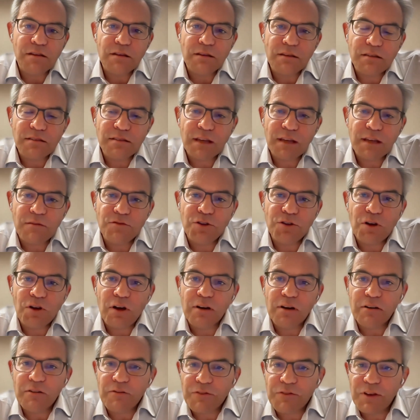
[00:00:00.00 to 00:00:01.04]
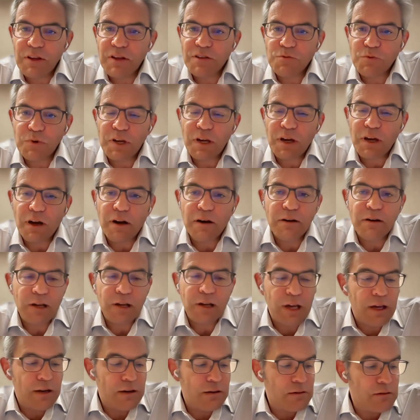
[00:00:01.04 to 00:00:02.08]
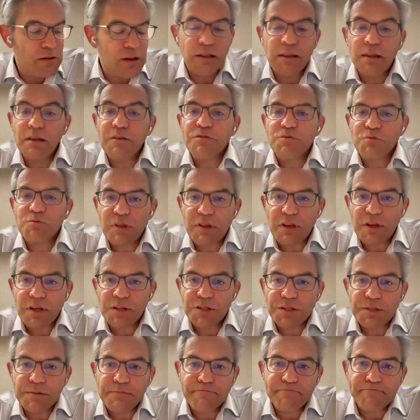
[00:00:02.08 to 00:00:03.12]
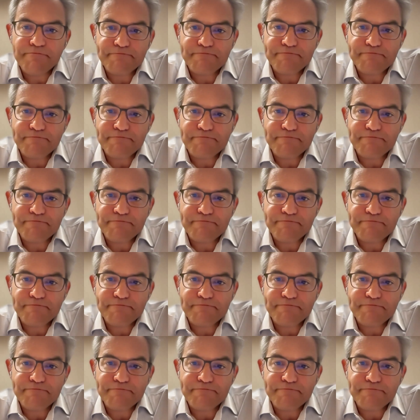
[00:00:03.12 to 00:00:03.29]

in the same geography as we are and lives with us.